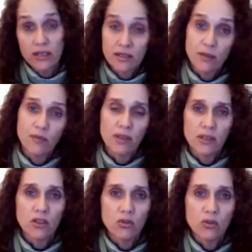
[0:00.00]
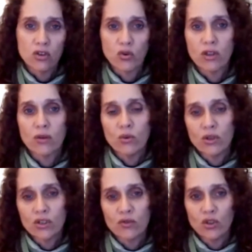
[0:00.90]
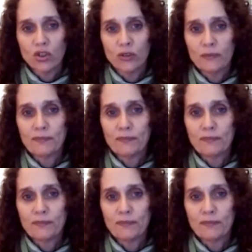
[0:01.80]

is something that you enjoy, that works for you.